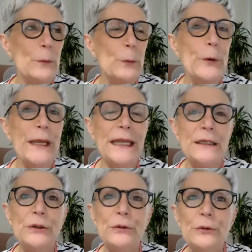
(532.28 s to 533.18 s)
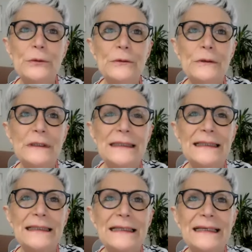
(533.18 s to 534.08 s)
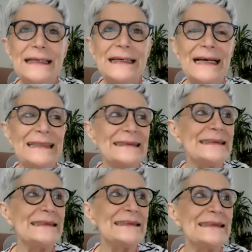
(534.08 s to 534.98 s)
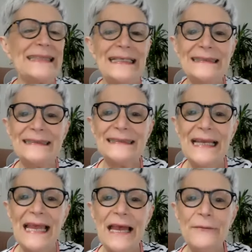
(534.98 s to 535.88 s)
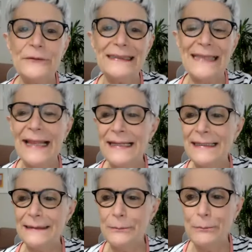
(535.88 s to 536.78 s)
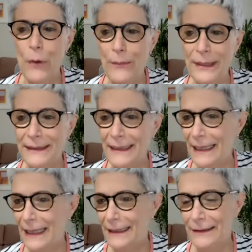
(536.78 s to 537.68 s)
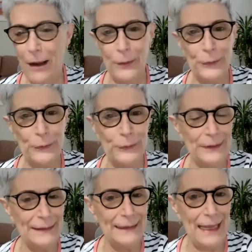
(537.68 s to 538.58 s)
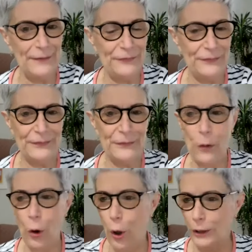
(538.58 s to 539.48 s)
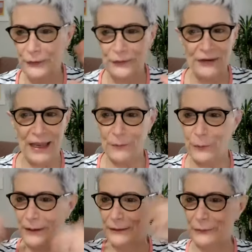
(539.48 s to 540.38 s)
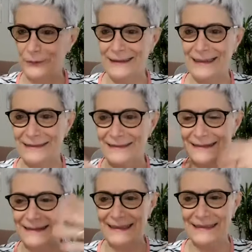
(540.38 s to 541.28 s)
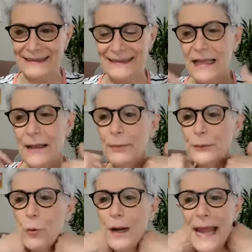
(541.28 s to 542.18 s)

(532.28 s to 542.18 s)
we do cancer cells every single moment in our life. All the time we are doing cancer cells. But what